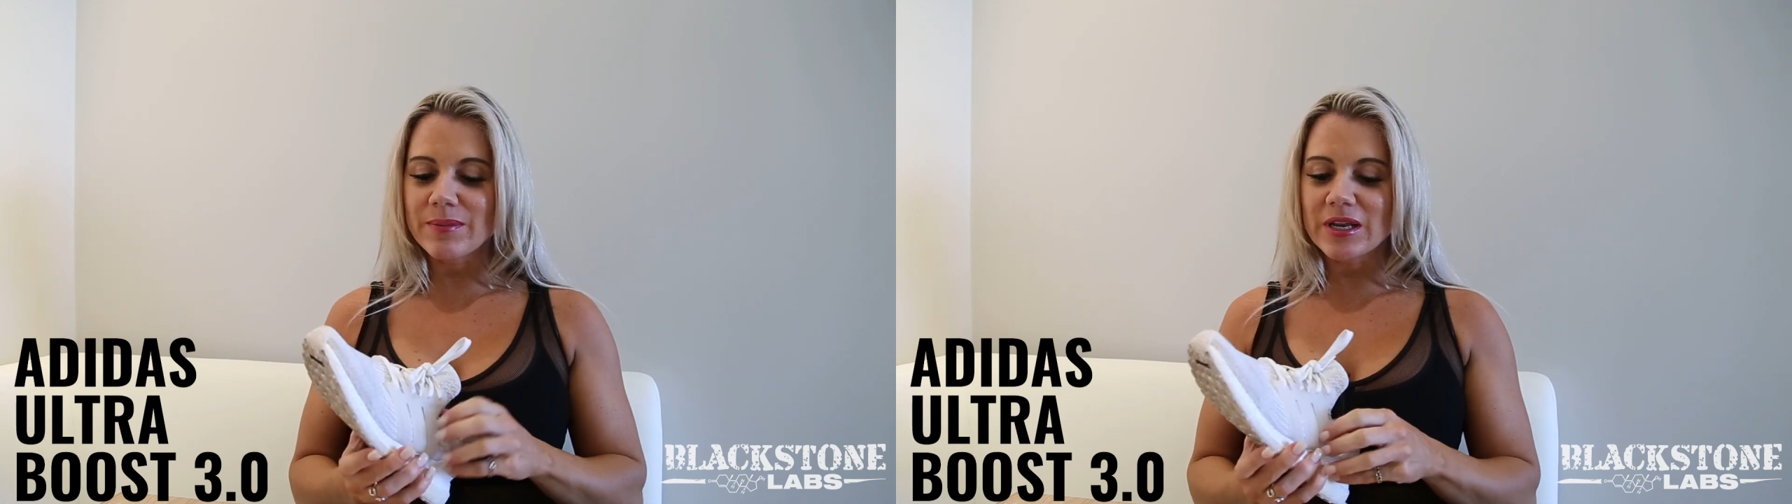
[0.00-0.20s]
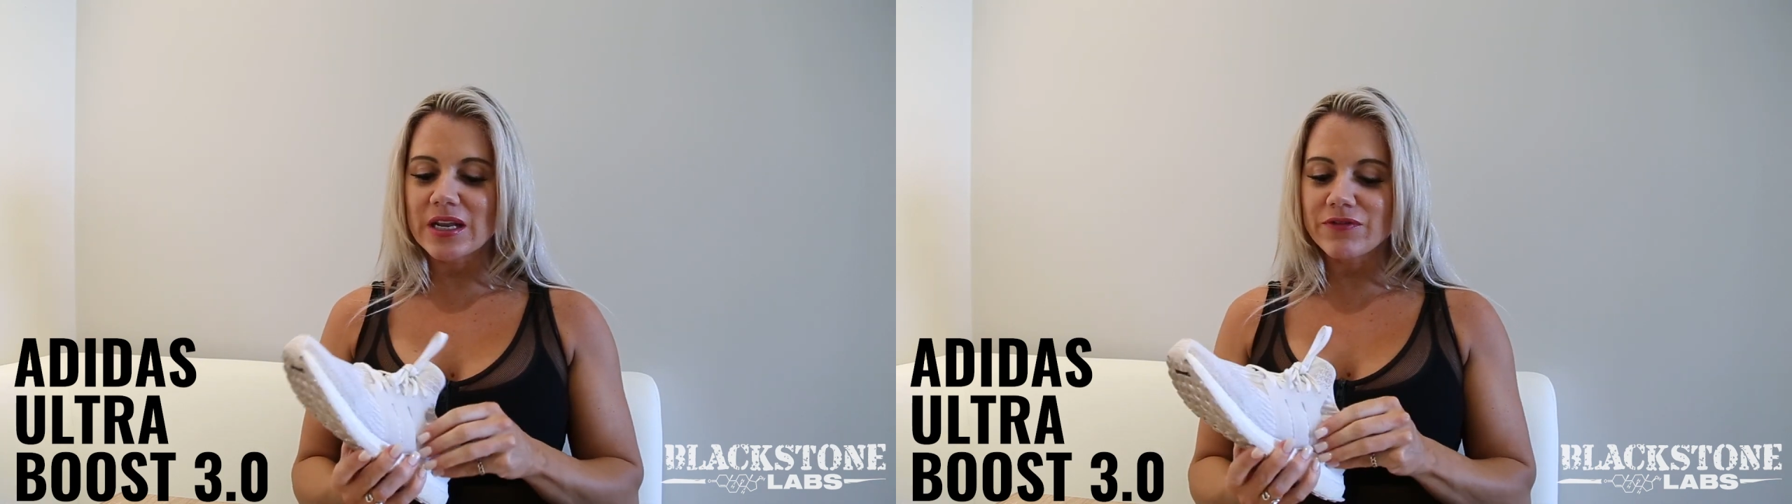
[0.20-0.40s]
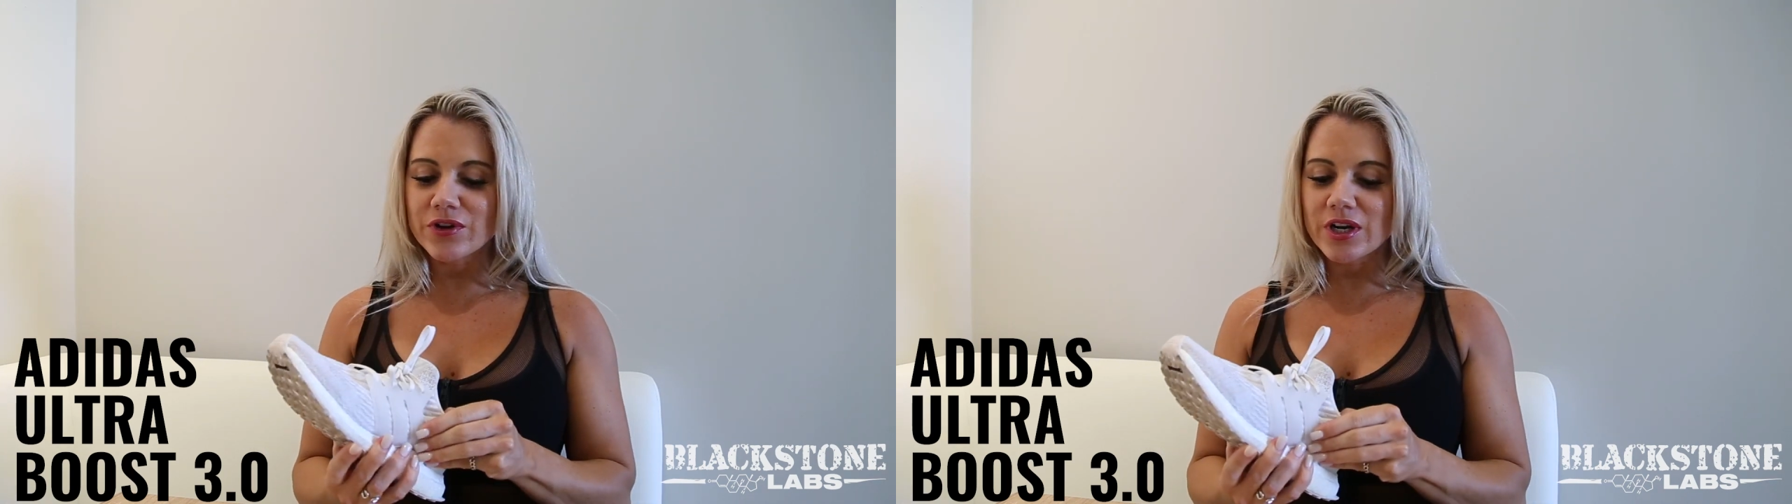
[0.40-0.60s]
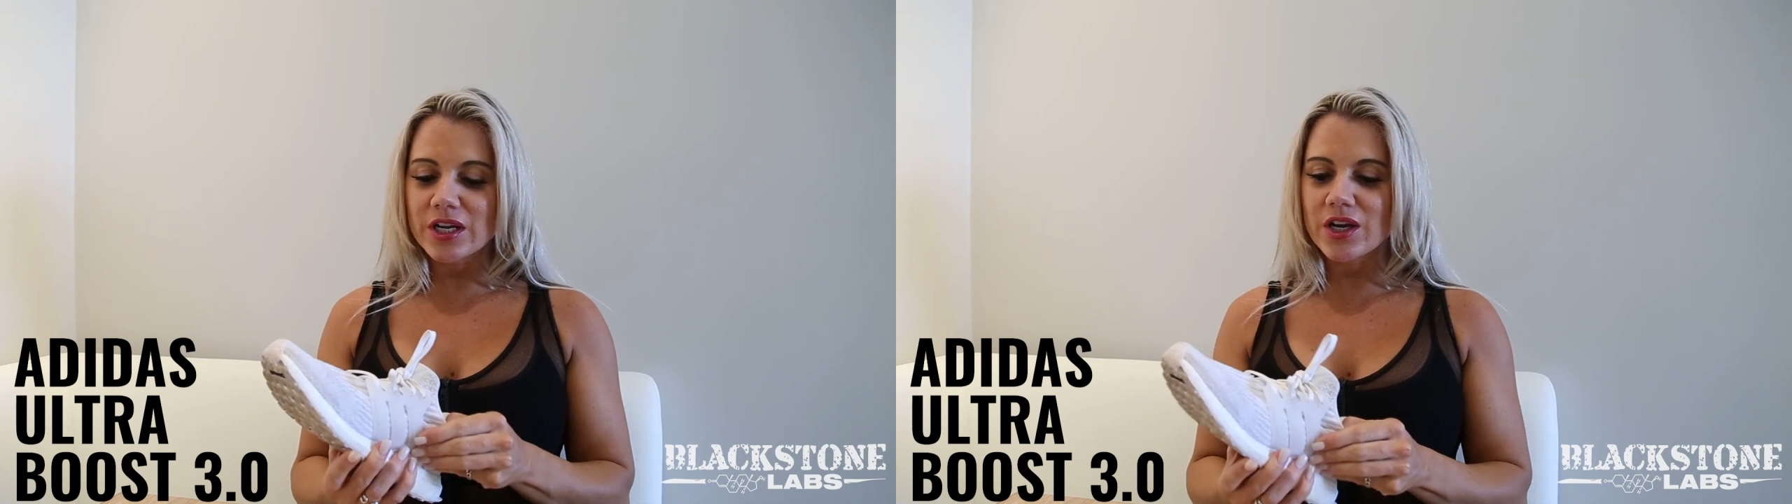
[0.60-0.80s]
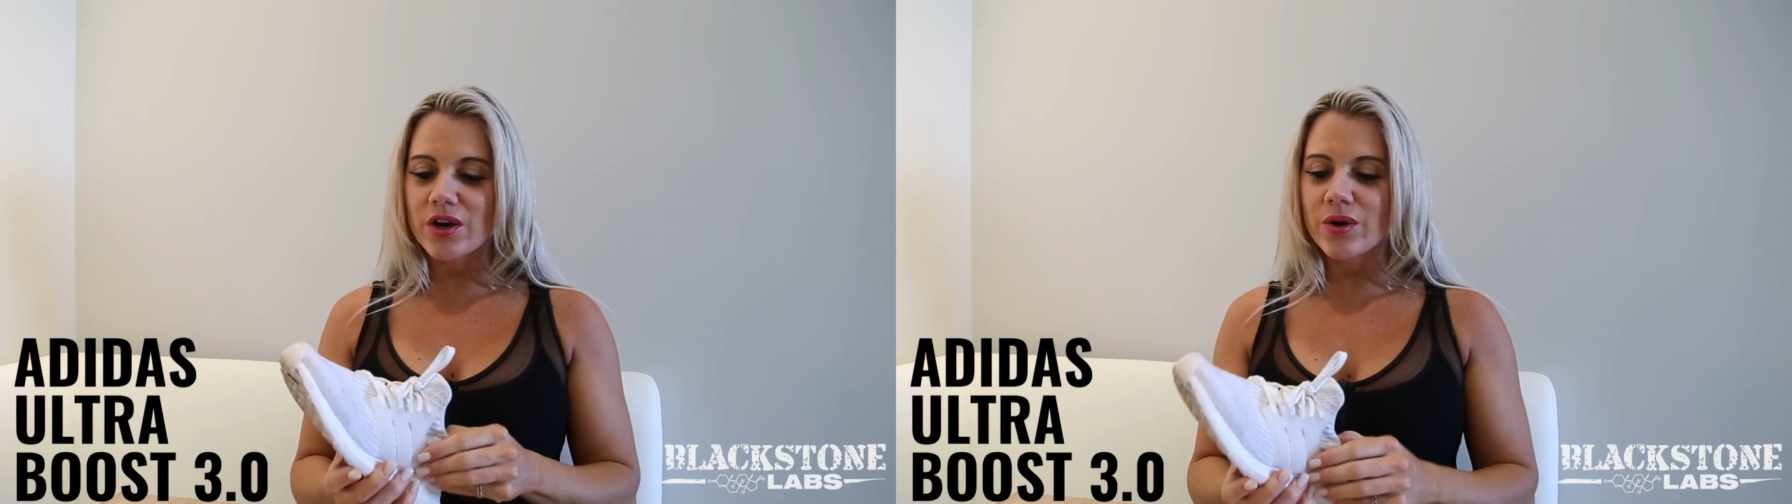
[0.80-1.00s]
I mean, if you're
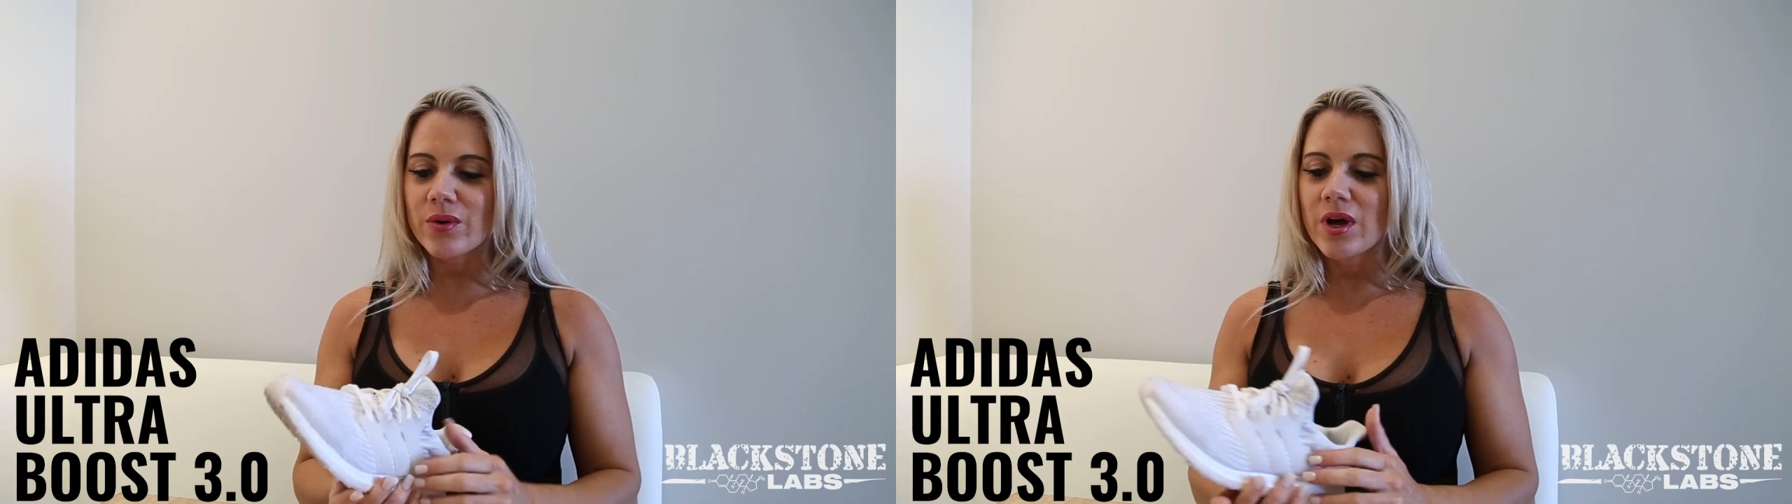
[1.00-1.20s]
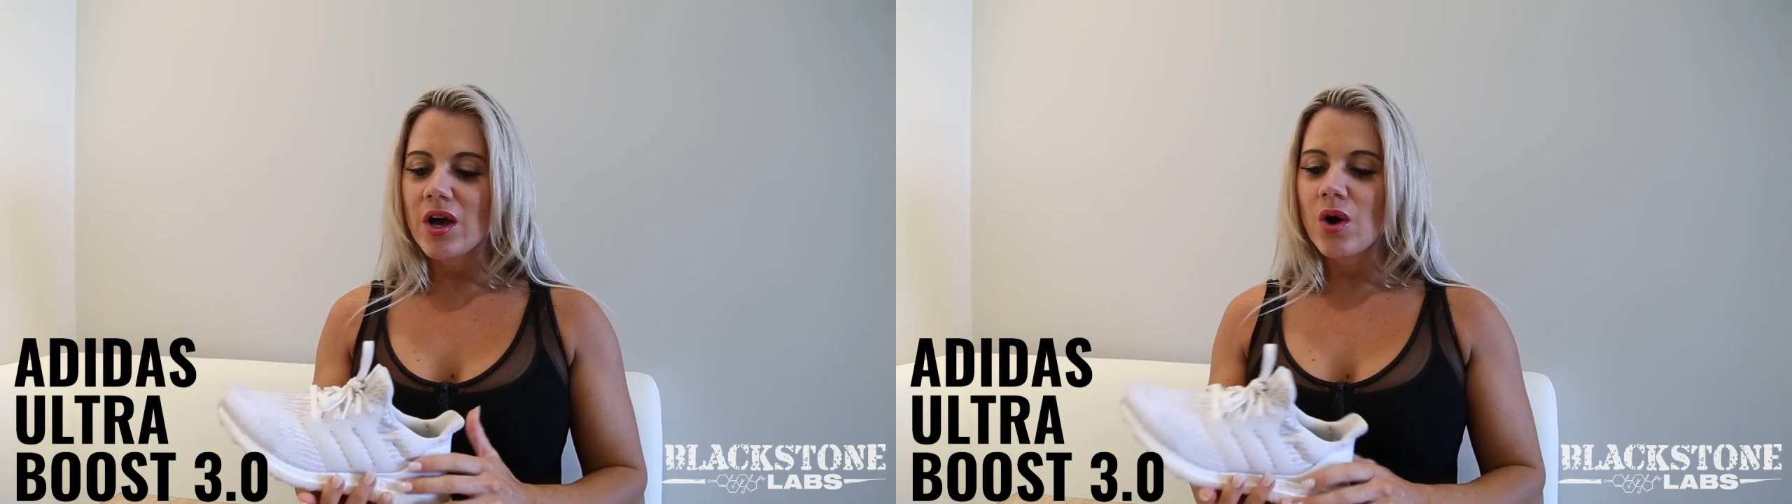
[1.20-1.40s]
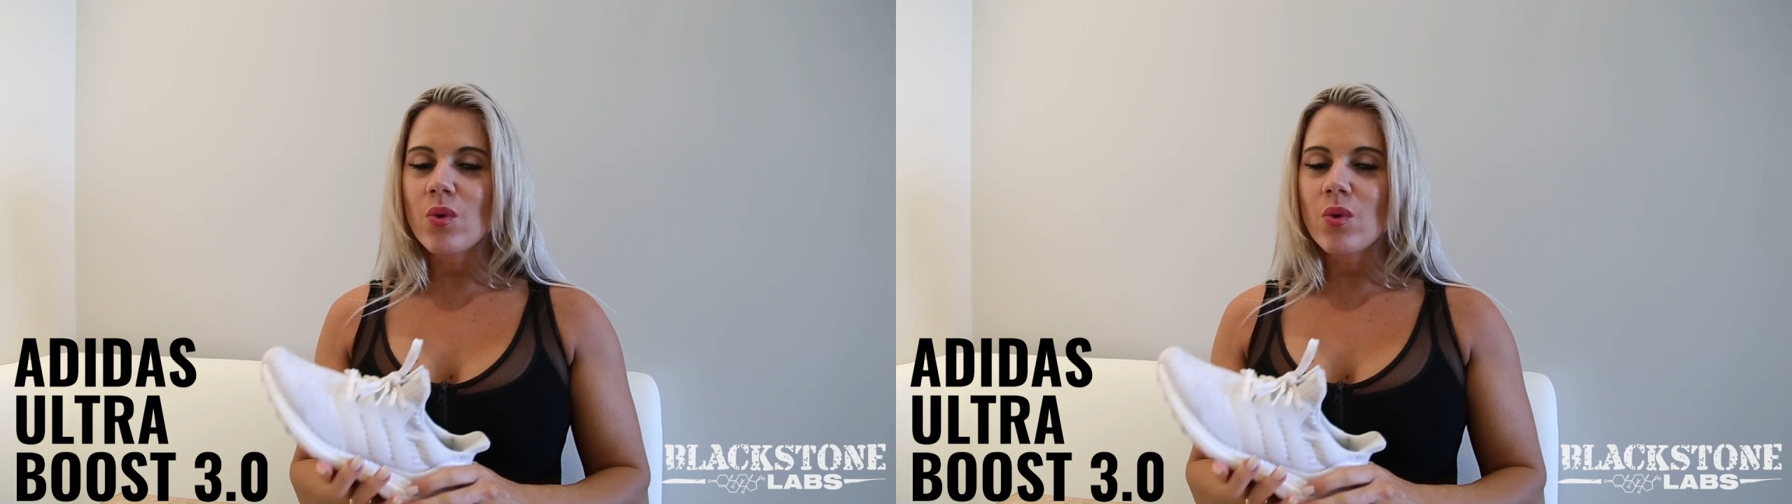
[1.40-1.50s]
gonna go